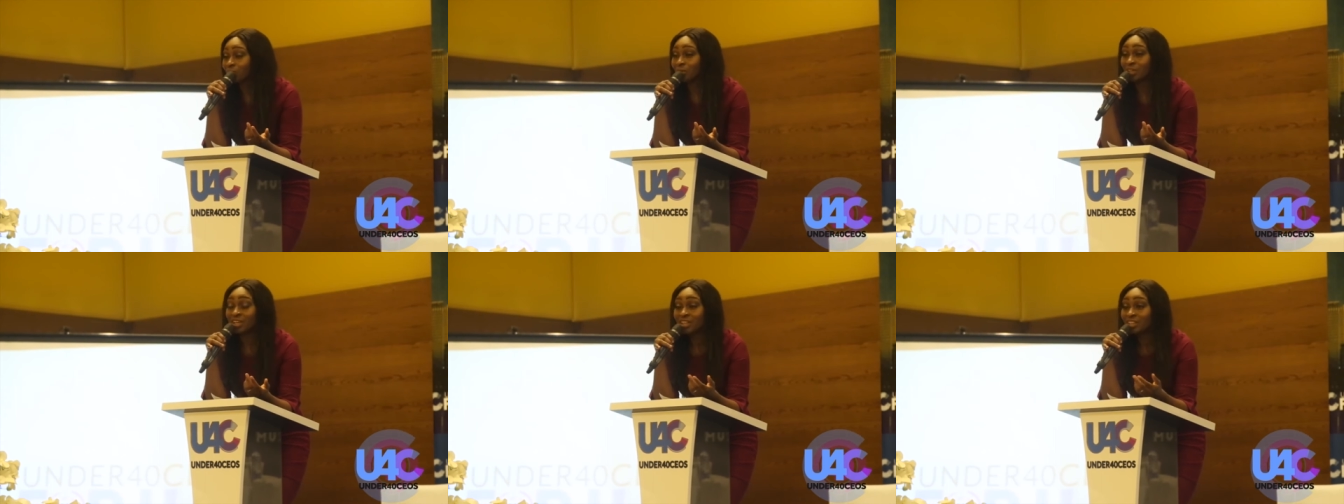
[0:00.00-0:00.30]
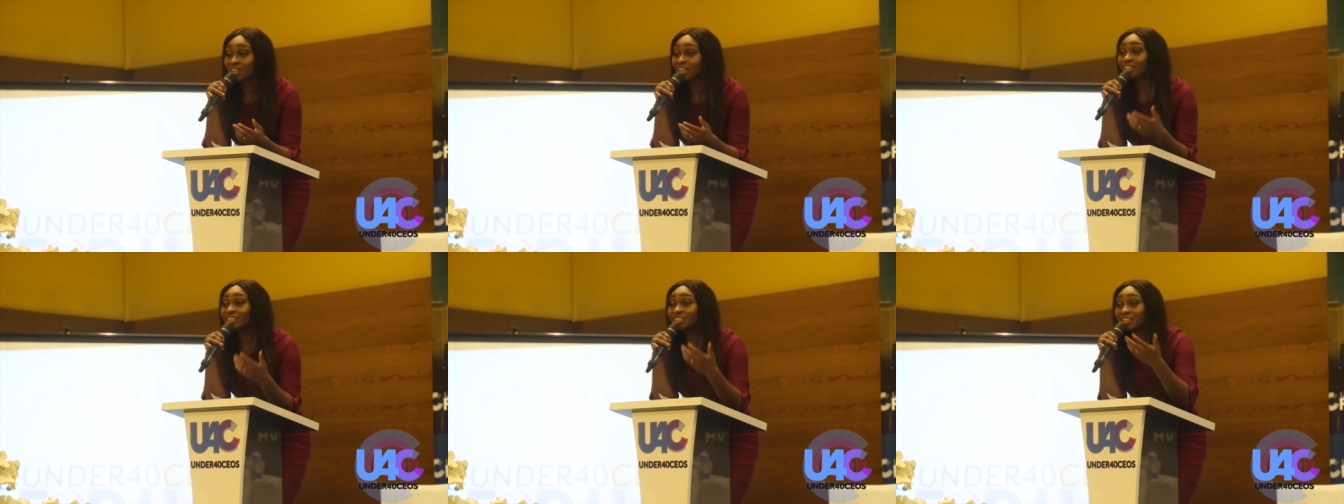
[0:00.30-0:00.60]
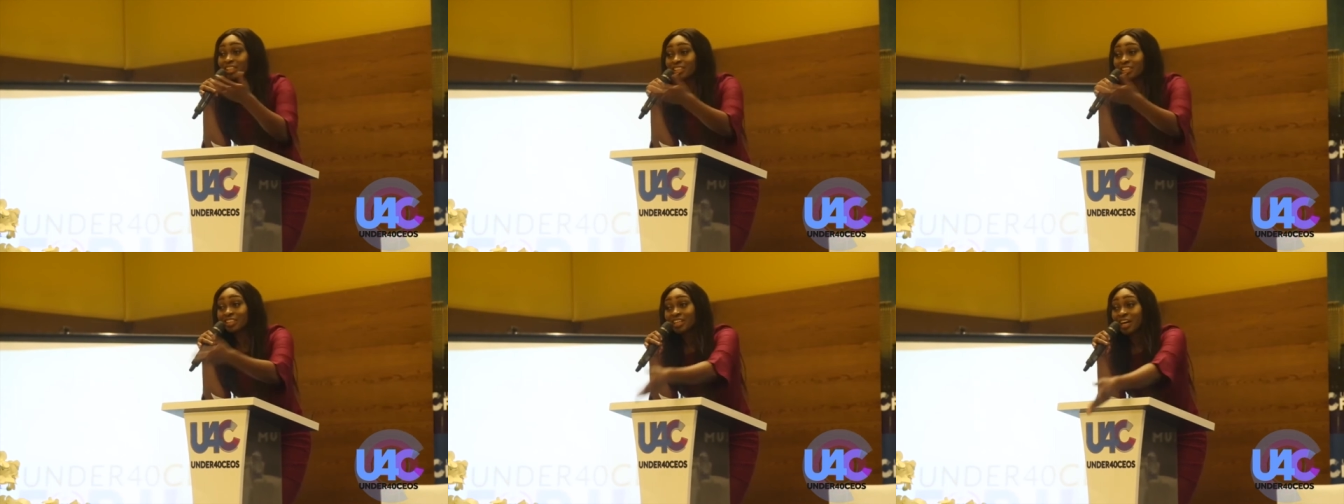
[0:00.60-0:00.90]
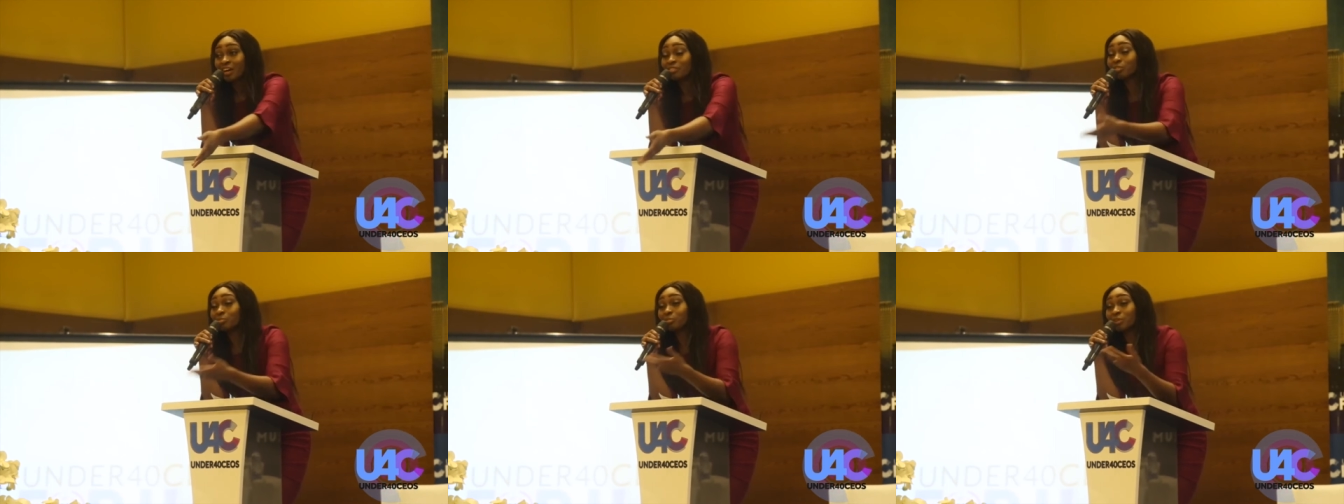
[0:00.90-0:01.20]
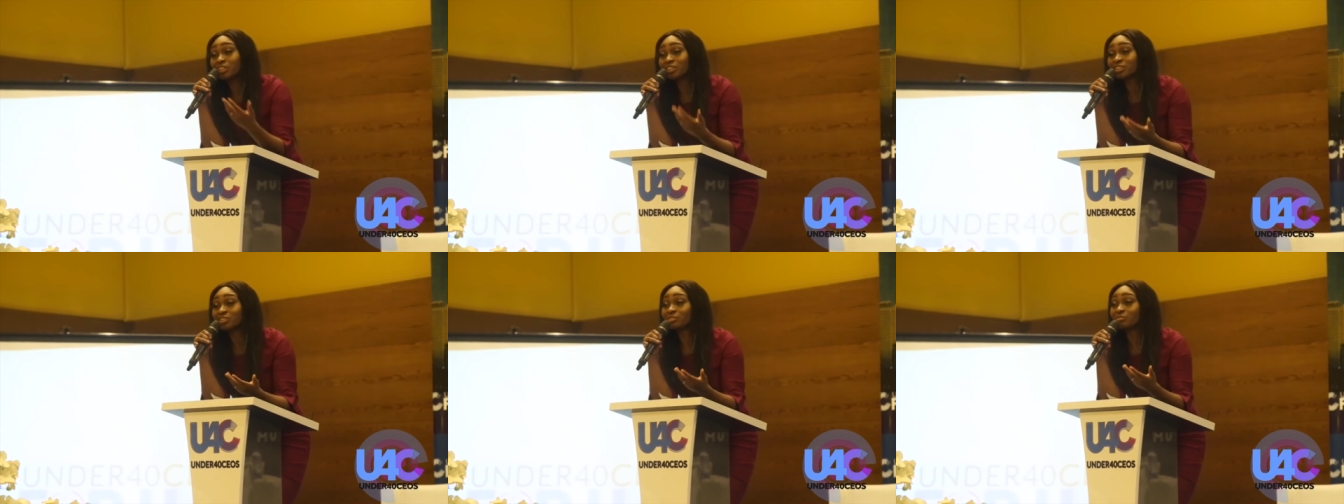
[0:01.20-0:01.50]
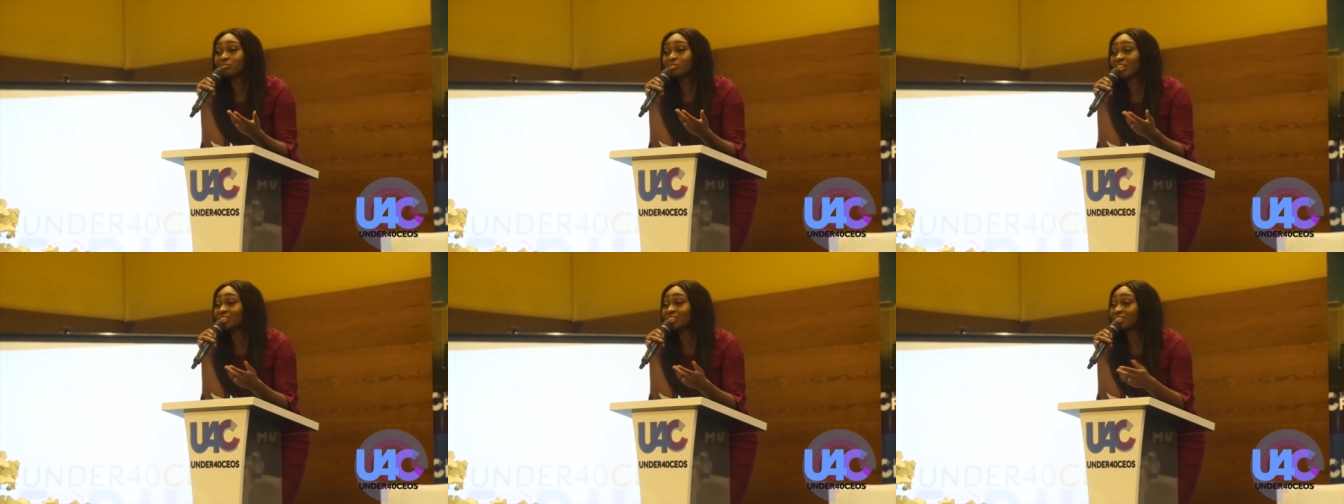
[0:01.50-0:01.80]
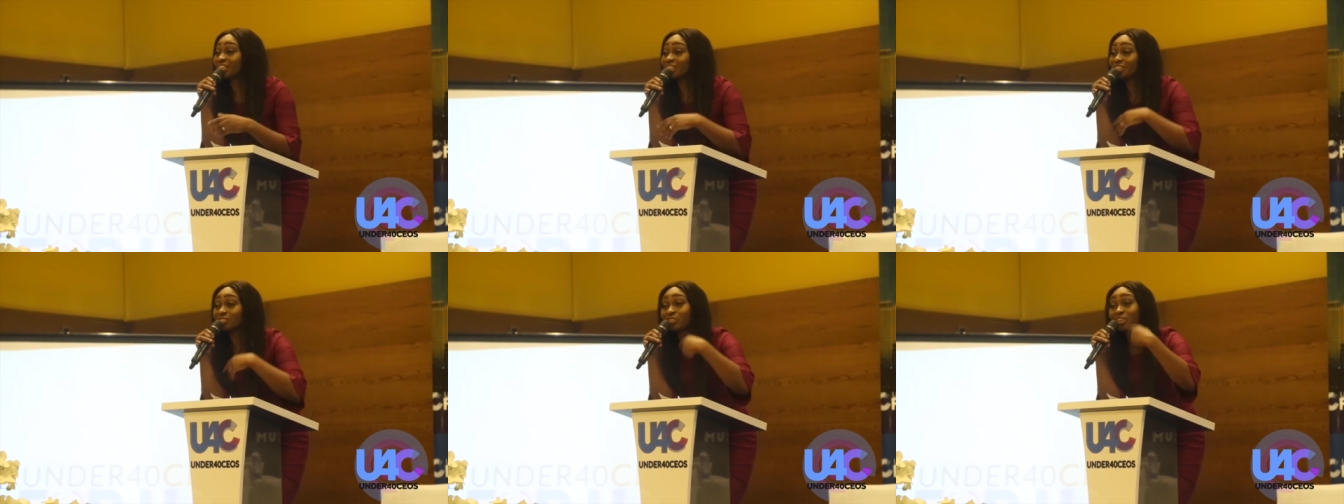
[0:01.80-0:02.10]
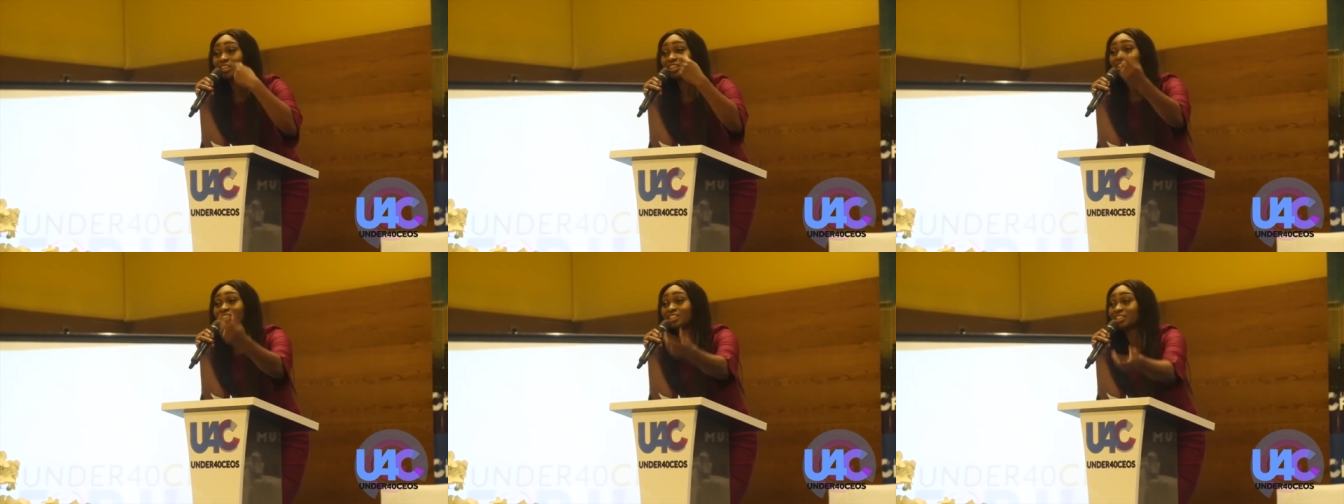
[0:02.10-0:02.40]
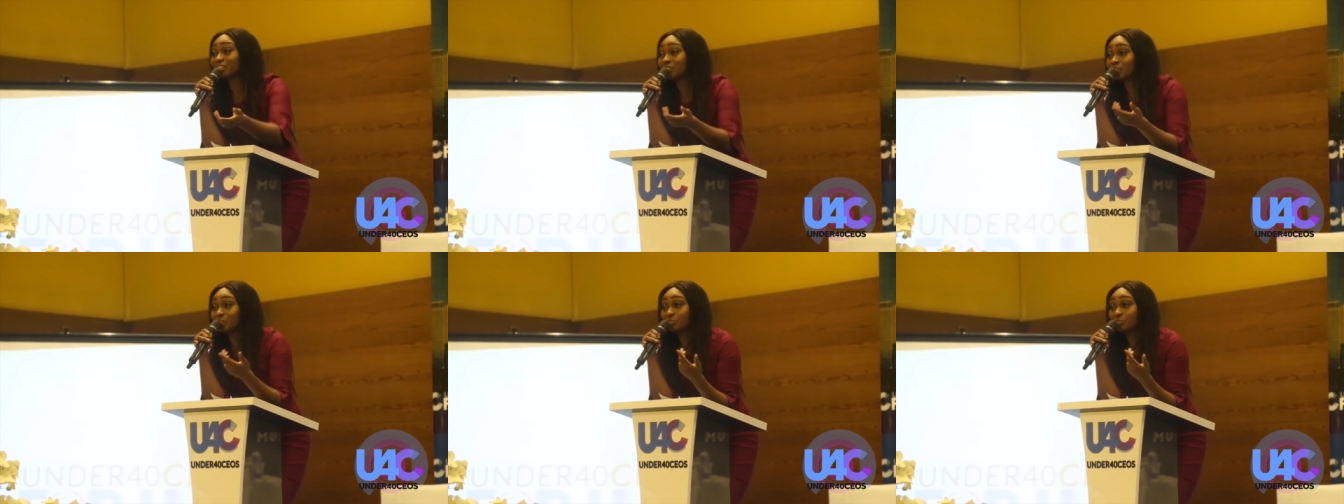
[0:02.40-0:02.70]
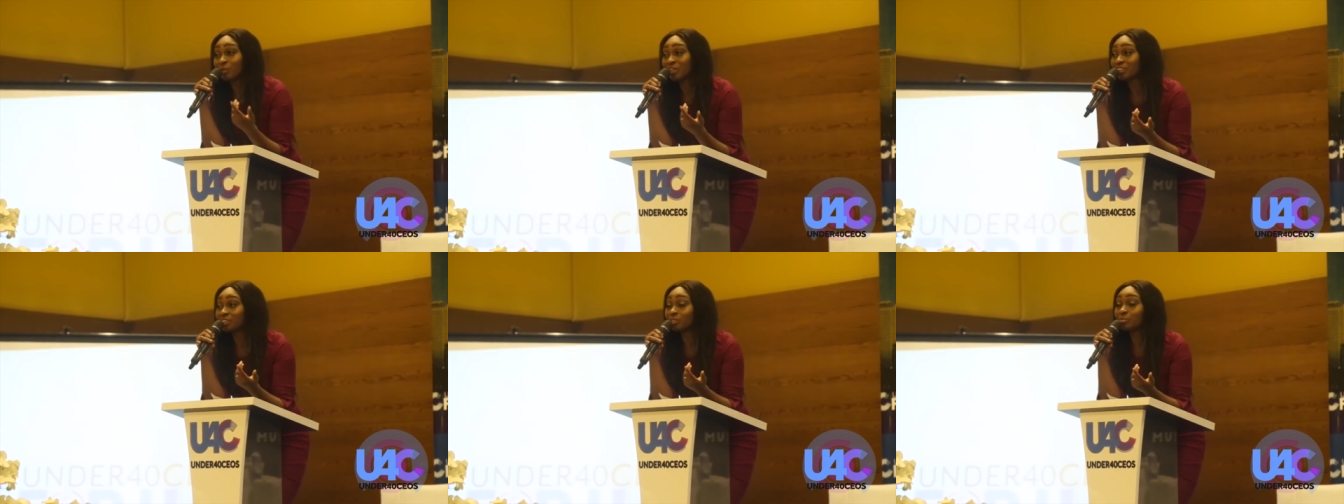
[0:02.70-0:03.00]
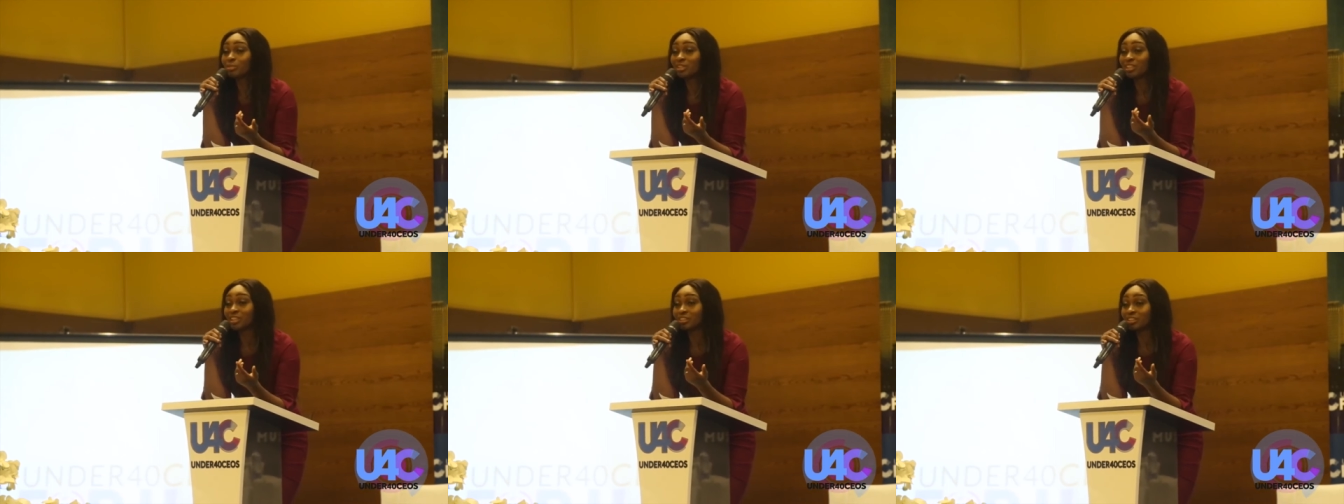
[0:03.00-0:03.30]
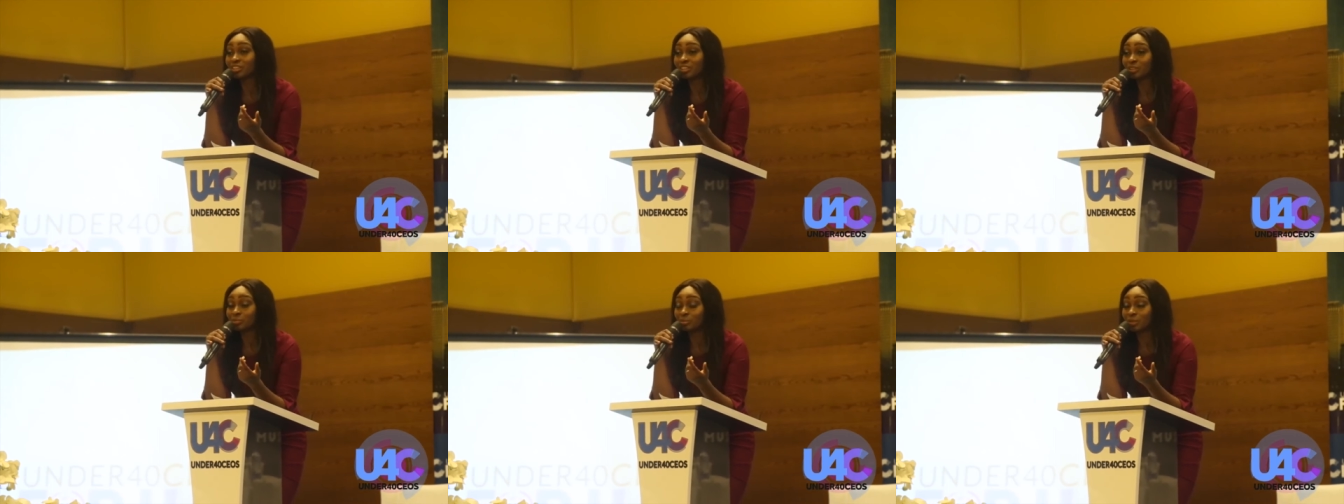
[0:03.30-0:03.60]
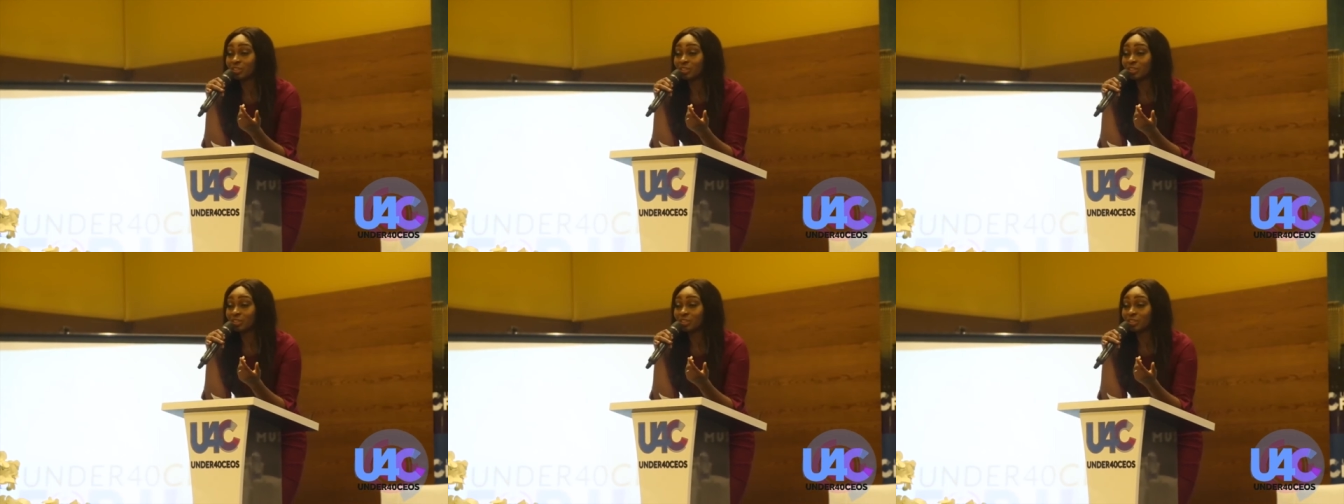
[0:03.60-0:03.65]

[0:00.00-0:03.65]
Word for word: What? They didn't have the money to invest, and it's very easy to spend somebody else's